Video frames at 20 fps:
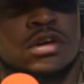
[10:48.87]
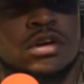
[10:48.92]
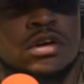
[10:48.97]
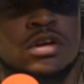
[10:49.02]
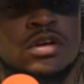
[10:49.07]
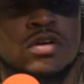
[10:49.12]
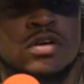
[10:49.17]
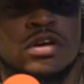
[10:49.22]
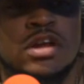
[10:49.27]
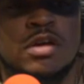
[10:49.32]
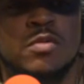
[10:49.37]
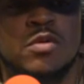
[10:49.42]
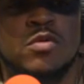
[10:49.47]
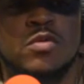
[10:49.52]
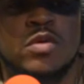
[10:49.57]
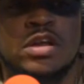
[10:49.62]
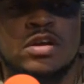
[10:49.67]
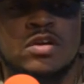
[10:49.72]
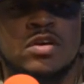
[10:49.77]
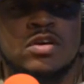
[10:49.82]
and they've
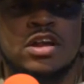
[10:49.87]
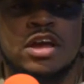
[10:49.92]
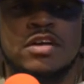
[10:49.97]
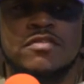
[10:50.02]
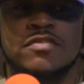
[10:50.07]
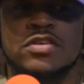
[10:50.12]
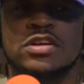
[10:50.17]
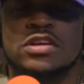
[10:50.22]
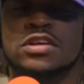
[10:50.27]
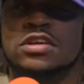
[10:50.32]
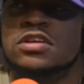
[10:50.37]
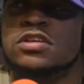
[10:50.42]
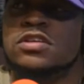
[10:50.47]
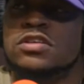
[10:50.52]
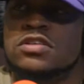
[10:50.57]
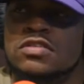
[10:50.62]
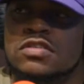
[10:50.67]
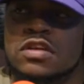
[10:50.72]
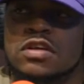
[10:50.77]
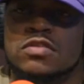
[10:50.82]
been waiting on that for years.